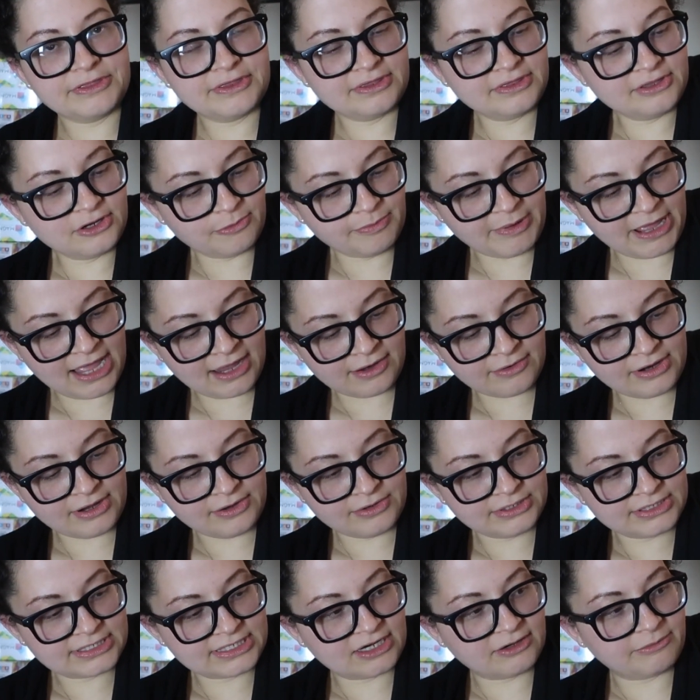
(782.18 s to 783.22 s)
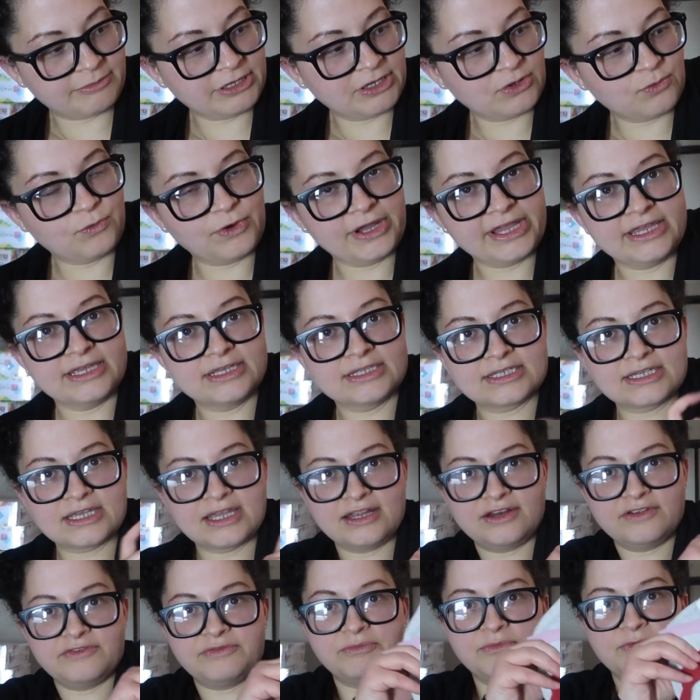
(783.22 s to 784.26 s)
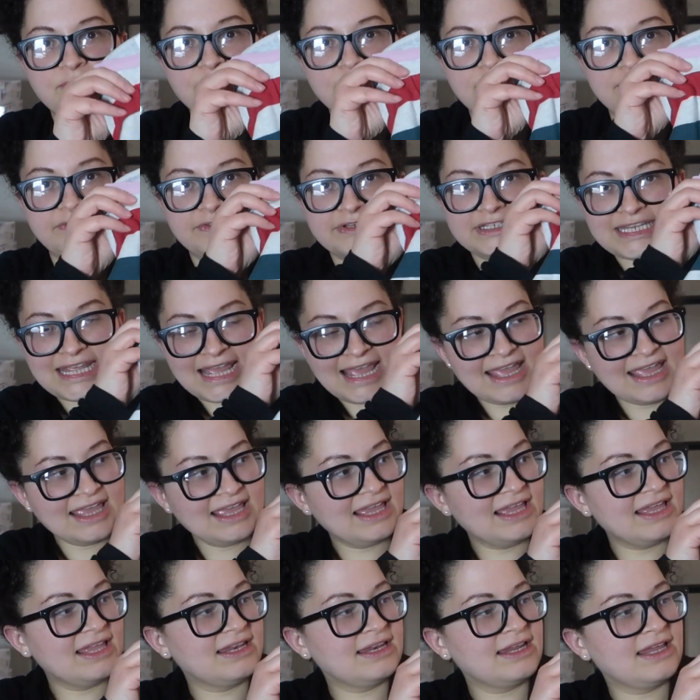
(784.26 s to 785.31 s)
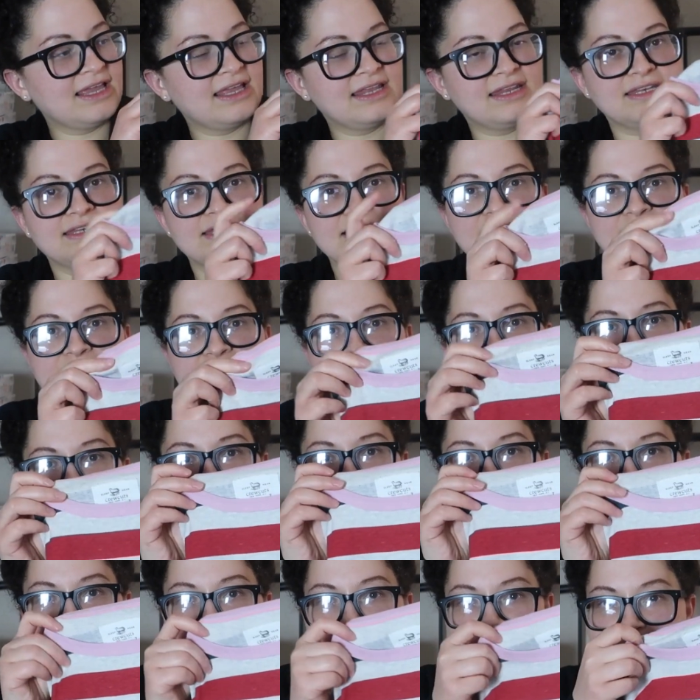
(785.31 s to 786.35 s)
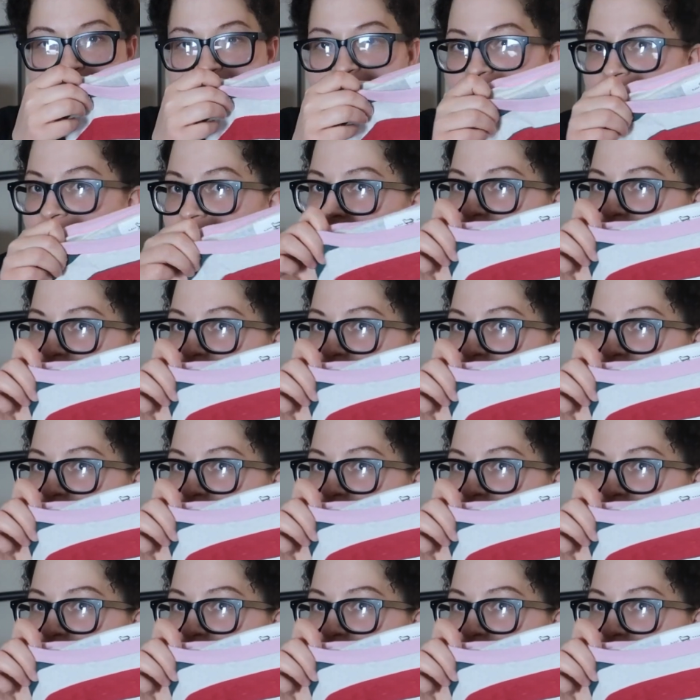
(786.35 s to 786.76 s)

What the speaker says: then their background, instead of being white, is kind of more of a tan, and it does have like a little pink